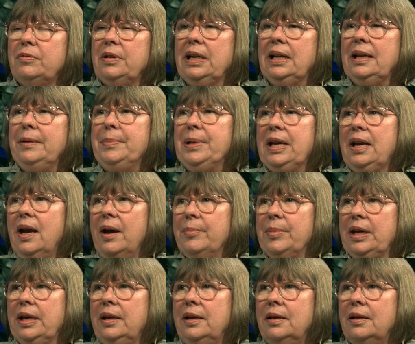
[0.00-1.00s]
really
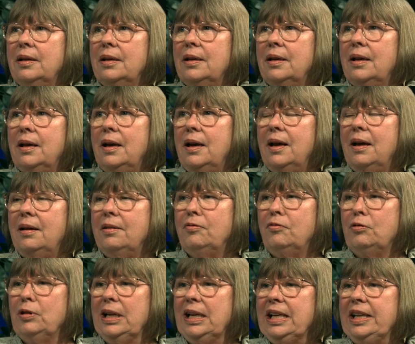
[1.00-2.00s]
becoming uh,
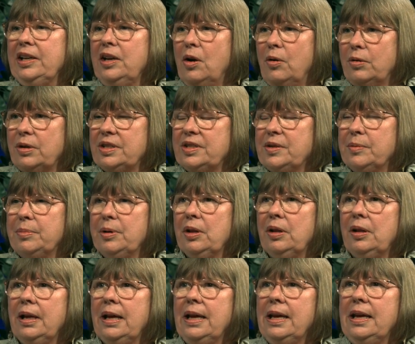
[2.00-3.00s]
really
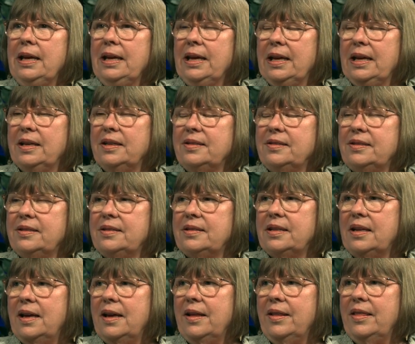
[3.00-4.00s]
noticeable is
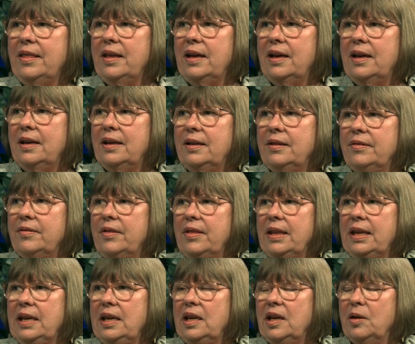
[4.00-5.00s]
the,
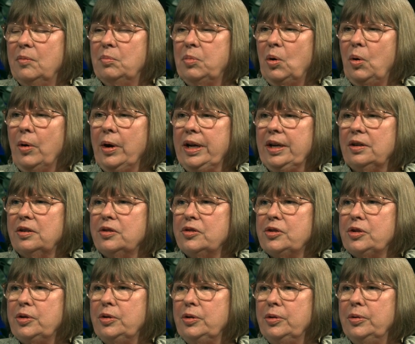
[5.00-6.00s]
the
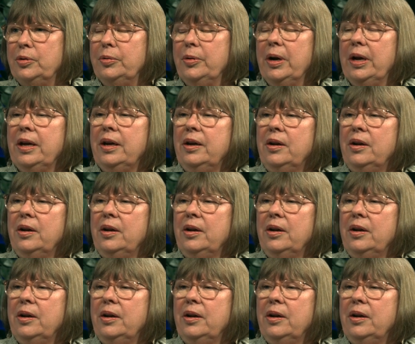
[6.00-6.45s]
employers who